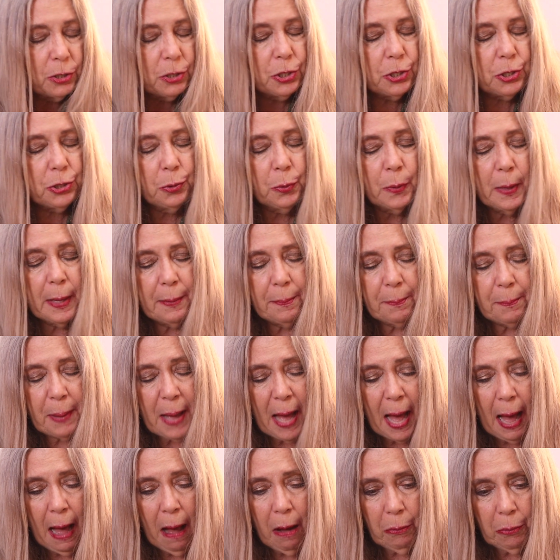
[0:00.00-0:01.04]
to
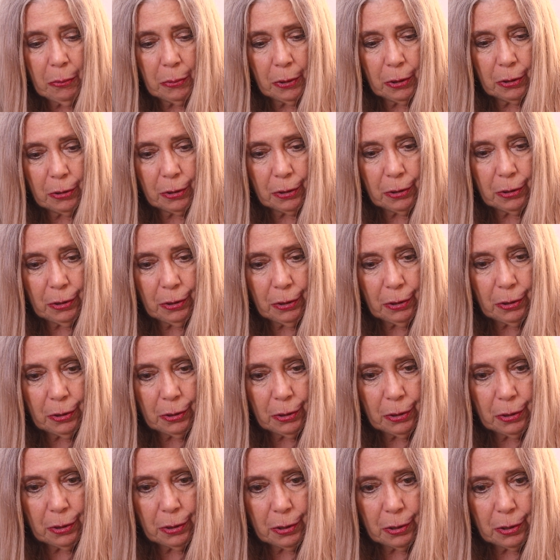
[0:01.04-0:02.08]
empower
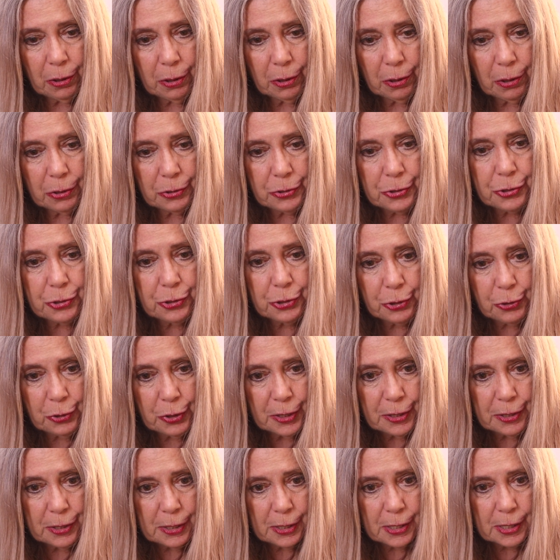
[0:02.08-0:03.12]

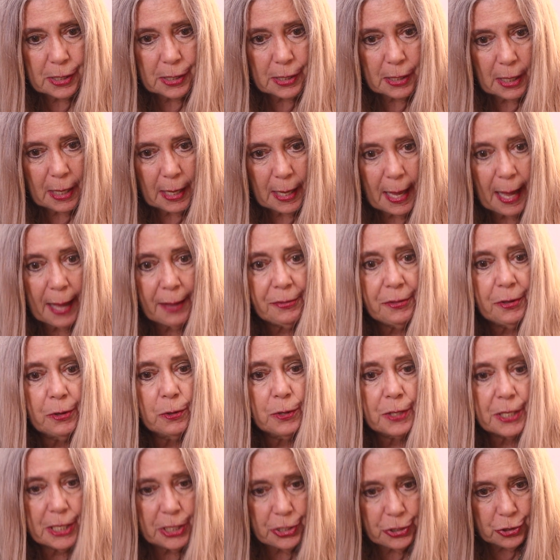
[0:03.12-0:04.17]
students and
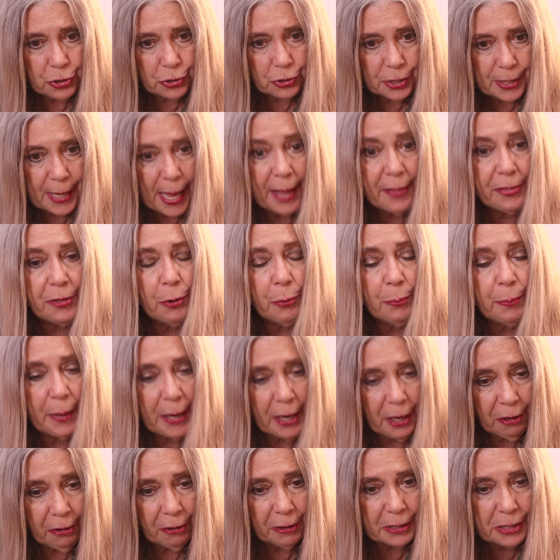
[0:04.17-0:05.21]
their teachers and their
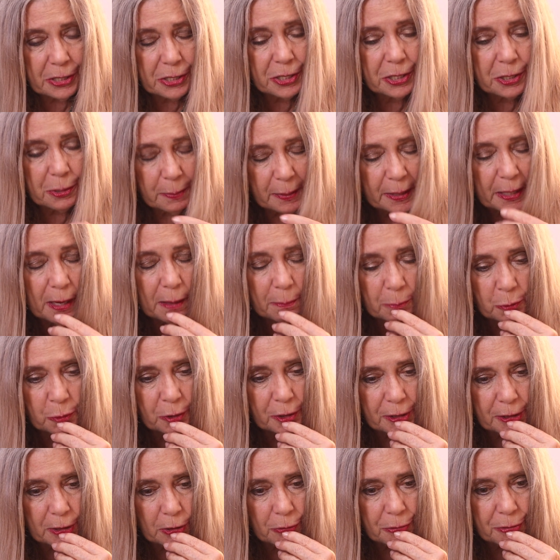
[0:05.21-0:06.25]
parents to become
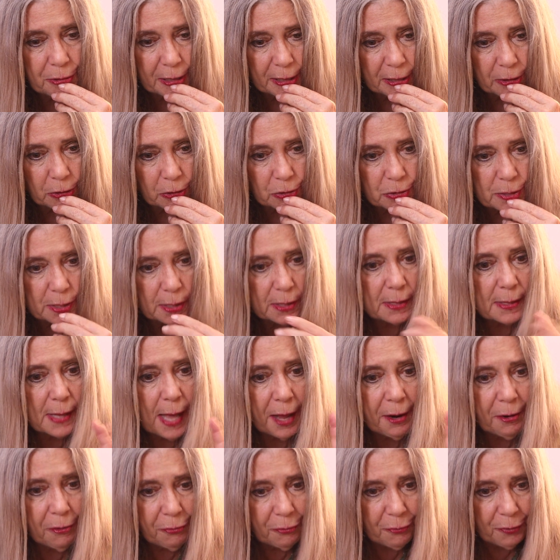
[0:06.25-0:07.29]
critical thinkers. Is
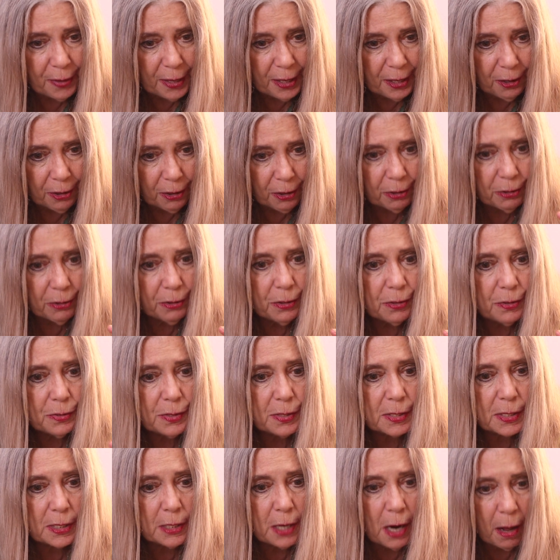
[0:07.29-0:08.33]
that a fair
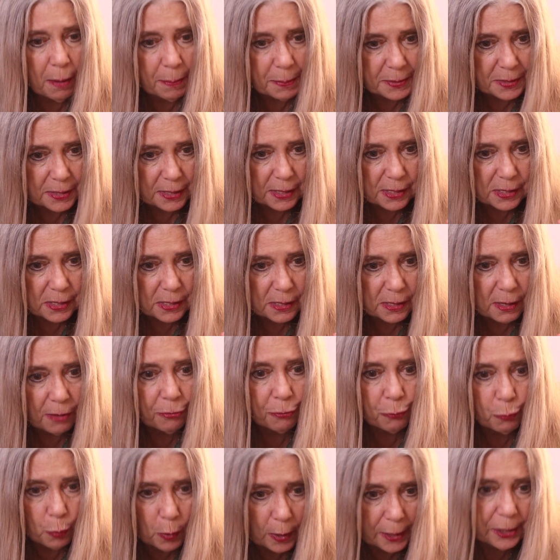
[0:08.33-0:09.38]
synopsis
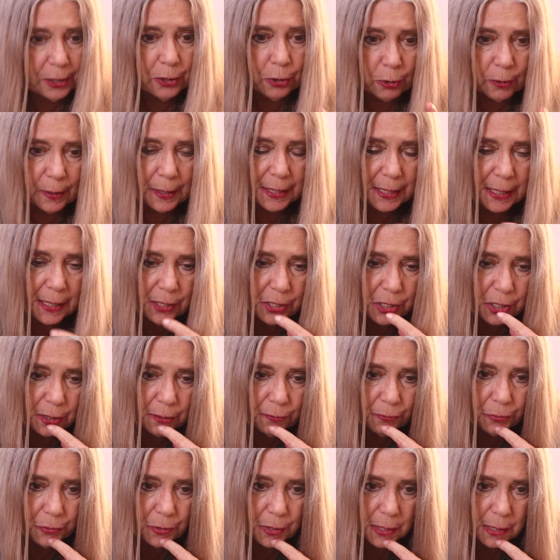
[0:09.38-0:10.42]
of what your
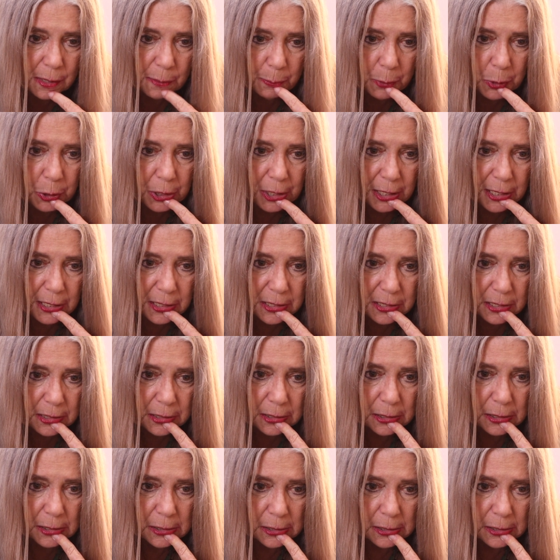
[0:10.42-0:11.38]
intention for this book is?